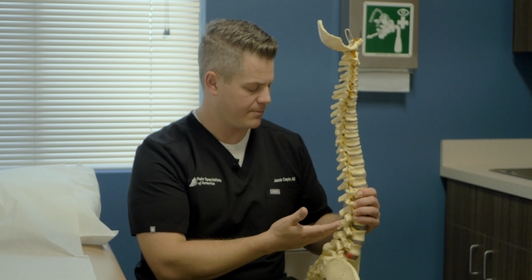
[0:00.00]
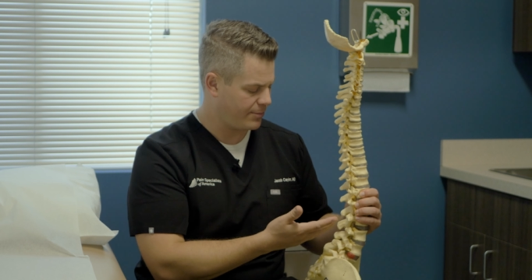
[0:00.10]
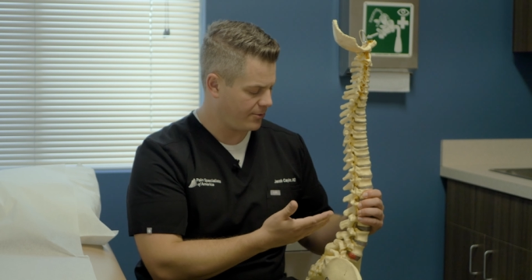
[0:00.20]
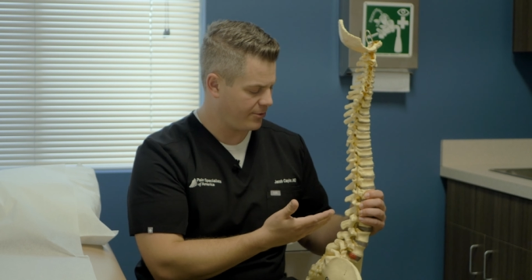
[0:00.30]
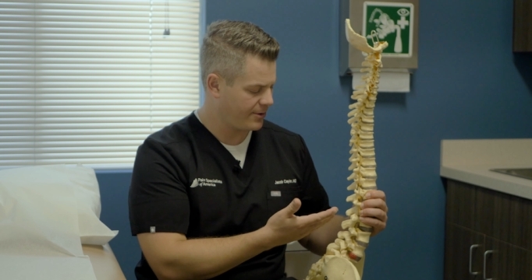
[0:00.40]

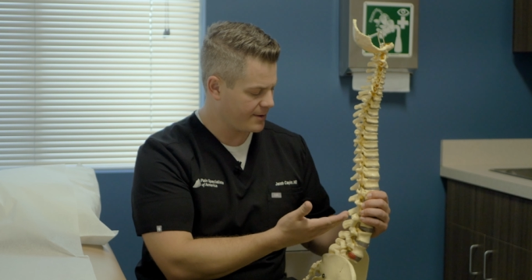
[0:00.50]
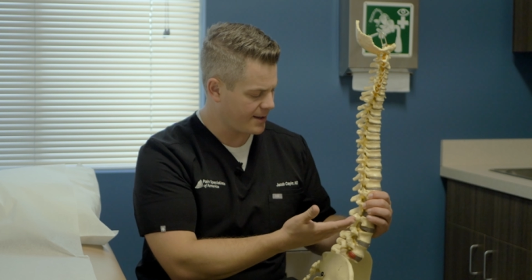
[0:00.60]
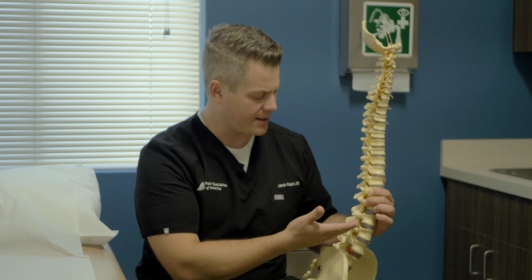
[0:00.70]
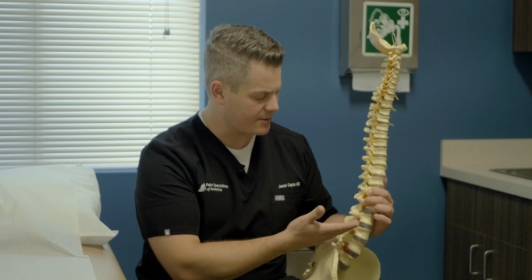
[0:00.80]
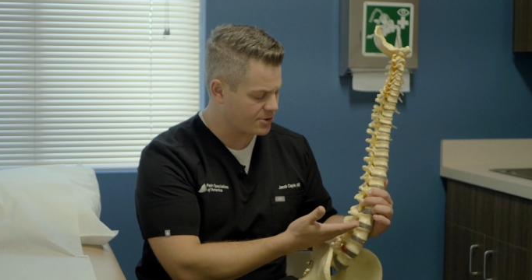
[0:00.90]
both
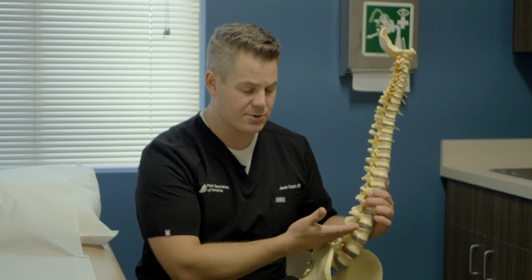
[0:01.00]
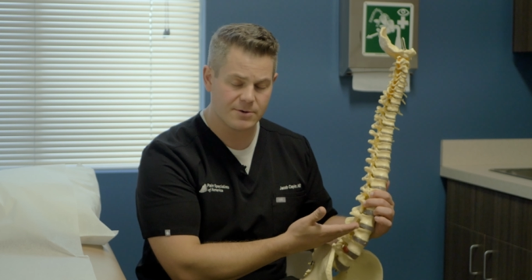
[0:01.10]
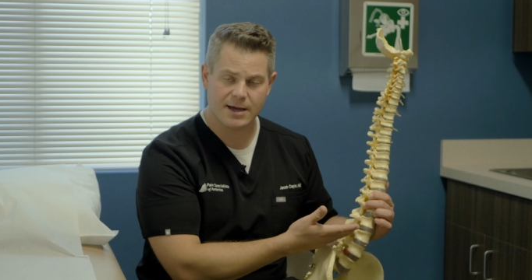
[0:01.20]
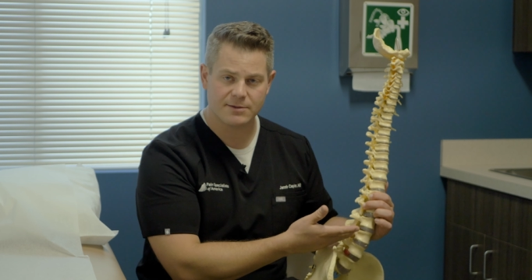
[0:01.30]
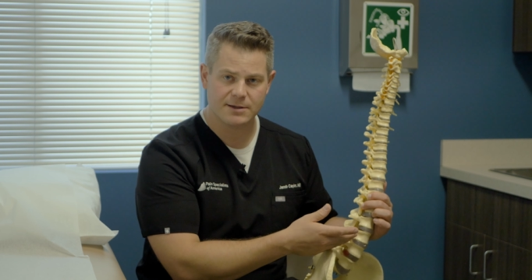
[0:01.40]
at
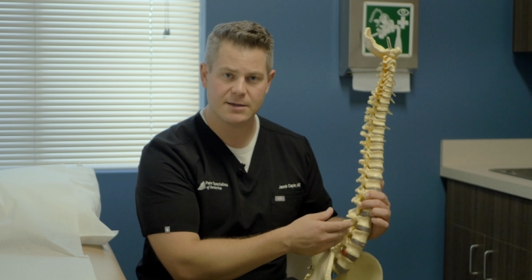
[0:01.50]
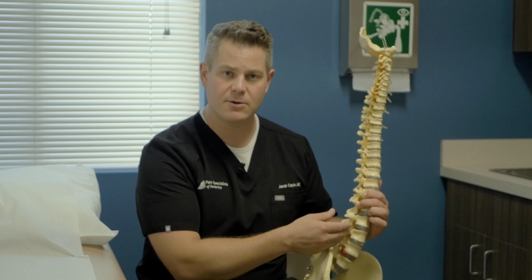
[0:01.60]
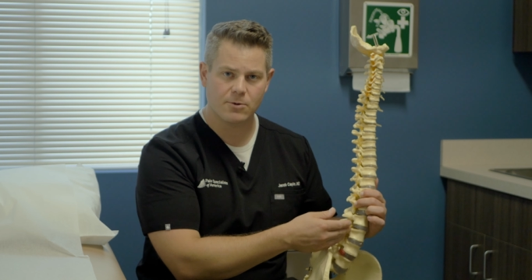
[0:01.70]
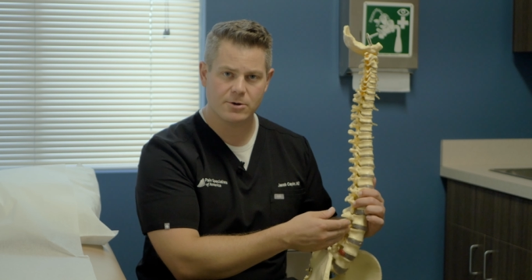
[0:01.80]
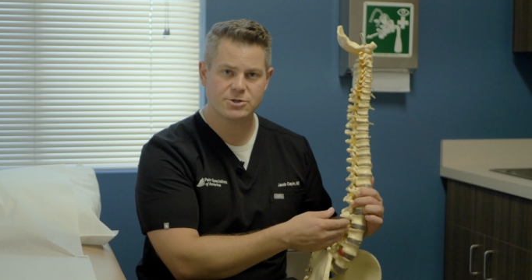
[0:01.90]
the
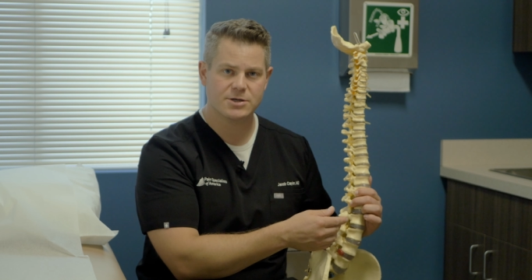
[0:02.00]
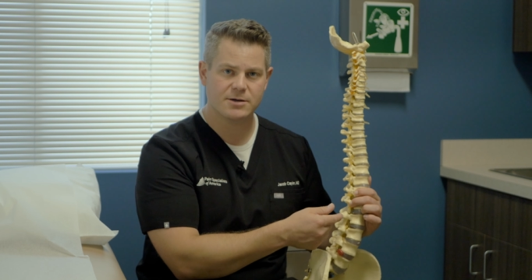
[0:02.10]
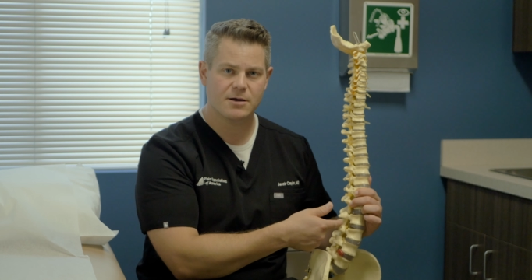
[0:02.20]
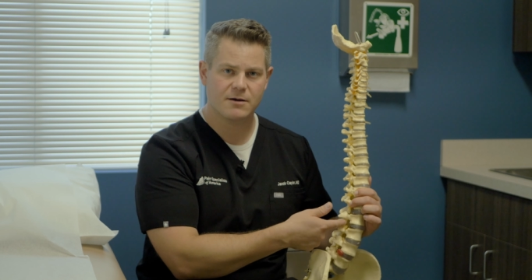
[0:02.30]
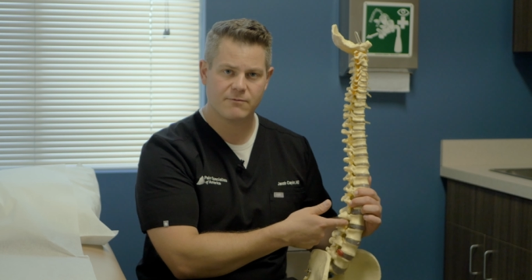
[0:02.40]

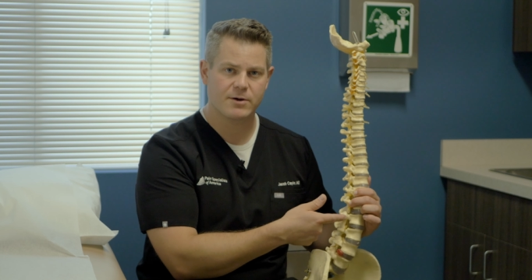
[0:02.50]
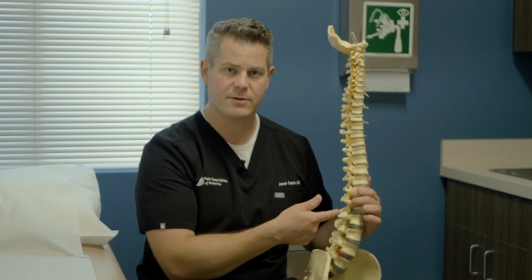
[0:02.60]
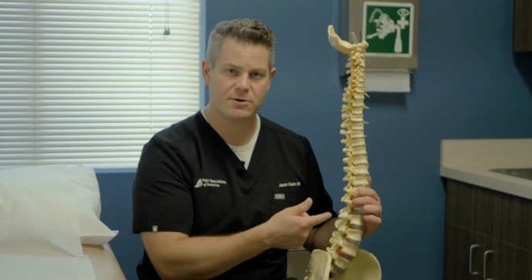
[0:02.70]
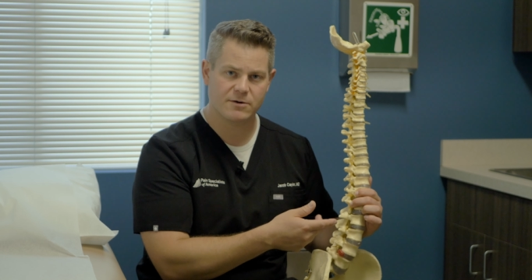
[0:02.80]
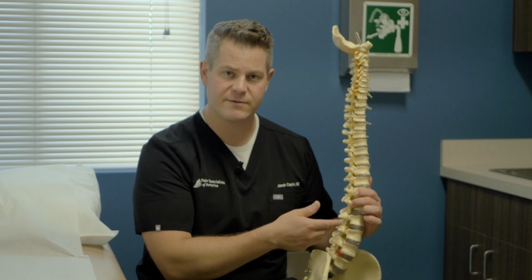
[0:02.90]
origin of where the
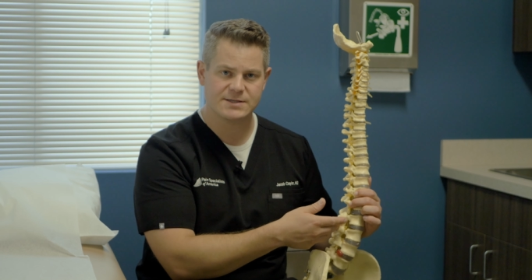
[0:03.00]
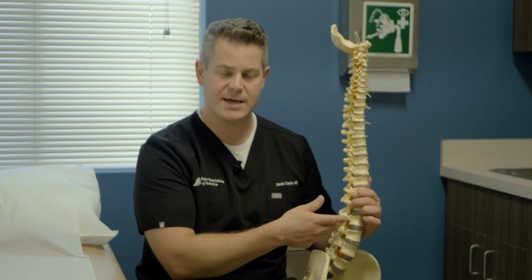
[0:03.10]
nerve is